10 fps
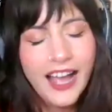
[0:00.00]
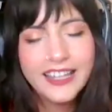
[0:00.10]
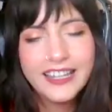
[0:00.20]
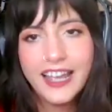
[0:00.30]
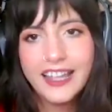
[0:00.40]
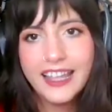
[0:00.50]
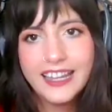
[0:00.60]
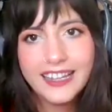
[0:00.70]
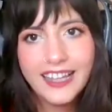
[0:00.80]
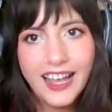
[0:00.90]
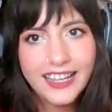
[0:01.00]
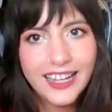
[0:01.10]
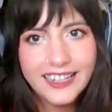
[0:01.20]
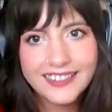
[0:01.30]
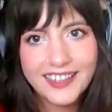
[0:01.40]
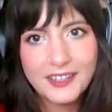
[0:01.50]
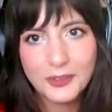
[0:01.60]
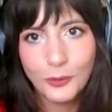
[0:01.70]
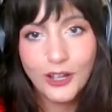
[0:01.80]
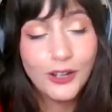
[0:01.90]
I gotta say
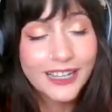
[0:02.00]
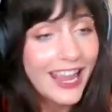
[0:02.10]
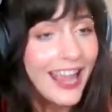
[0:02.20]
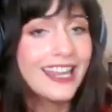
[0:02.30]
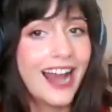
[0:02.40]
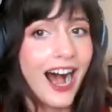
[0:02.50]
as well, again,